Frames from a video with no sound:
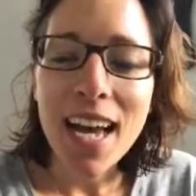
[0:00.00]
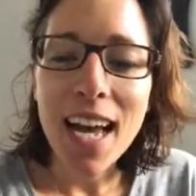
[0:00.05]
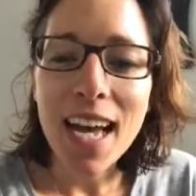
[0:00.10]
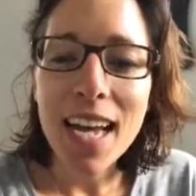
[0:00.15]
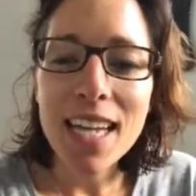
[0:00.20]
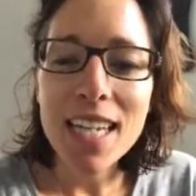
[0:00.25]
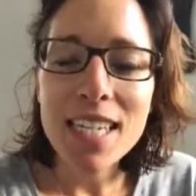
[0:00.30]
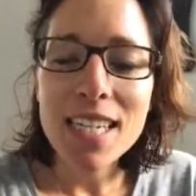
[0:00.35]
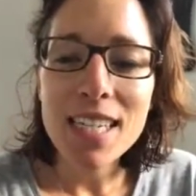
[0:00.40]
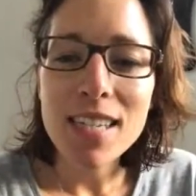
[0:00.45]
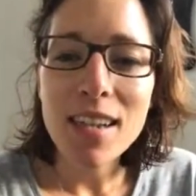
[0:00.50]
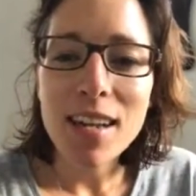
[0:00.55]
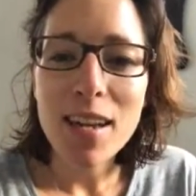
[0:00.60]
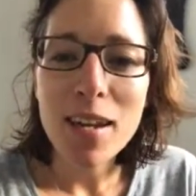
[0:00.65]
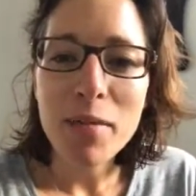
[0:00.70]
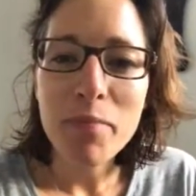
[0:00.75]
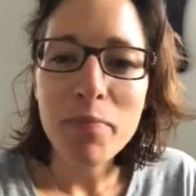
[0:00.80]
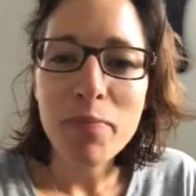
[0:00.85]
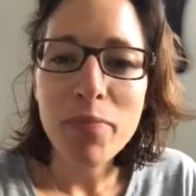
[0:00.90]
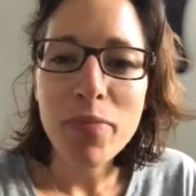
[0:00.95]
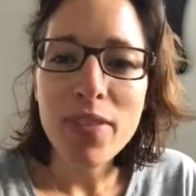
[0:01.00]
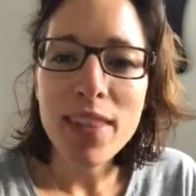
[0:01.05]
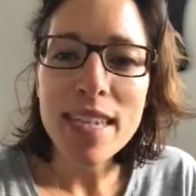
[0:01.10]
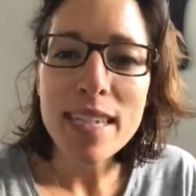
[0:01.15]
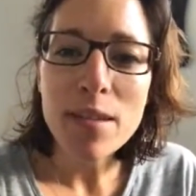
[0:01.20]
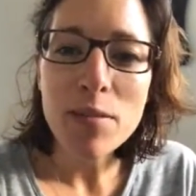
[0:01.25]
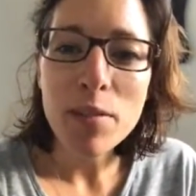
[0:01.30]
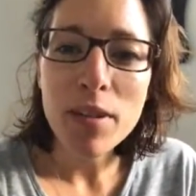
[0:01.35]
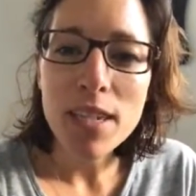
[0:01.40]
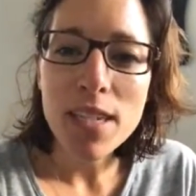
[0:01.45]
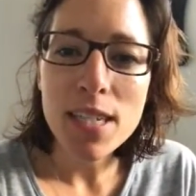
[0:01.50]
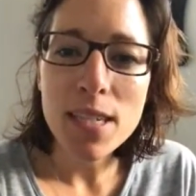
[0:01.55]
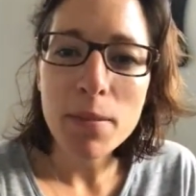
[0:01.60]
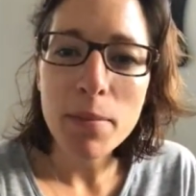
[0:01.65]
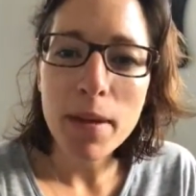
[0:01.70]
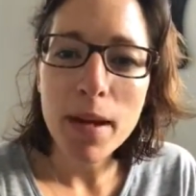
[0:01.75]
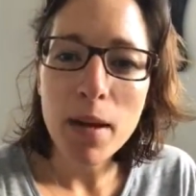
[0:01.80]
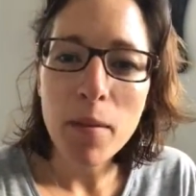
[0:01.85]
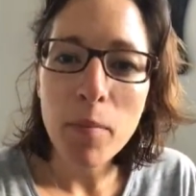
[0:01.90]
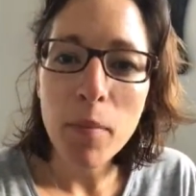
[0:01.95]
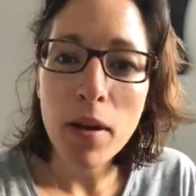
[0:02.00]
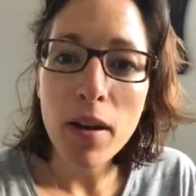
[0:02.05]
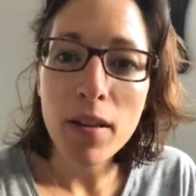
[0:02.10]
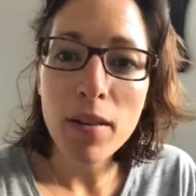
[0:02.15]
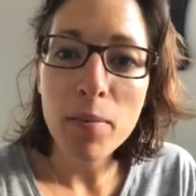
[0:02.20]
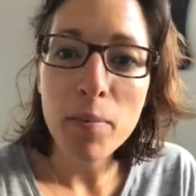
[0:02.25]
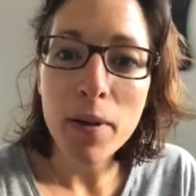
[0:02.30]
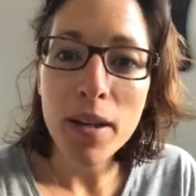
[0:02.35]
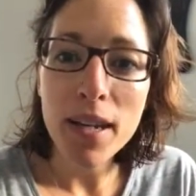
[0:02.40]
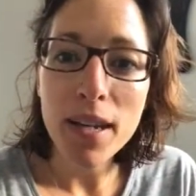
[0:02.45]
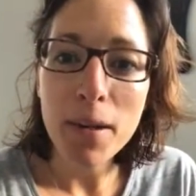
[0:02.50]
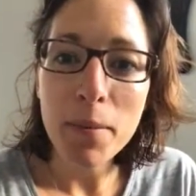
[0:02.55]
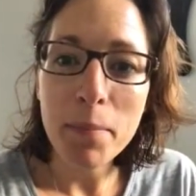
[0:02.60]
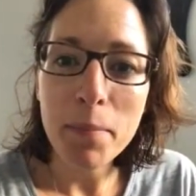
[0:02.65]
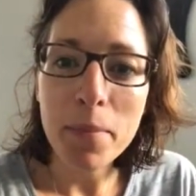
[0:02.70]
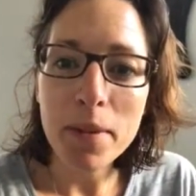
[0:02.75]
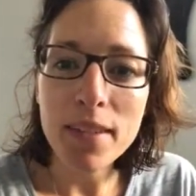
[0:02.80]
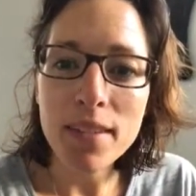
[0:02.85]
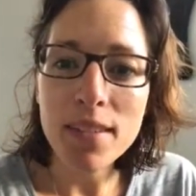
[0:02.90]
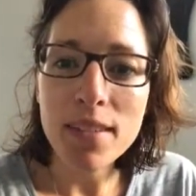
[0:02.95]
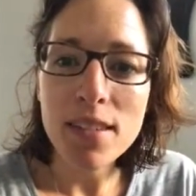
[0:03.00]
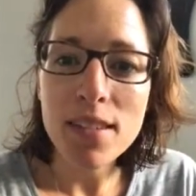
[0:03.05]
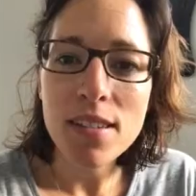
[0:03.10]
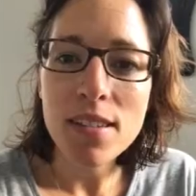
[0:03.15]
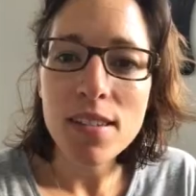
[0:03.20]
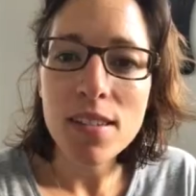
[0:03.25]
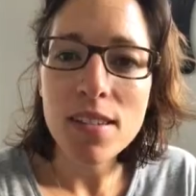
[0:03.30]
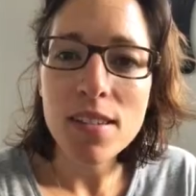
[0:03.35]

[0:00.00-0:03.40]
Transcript: and this one is about birth by numbers.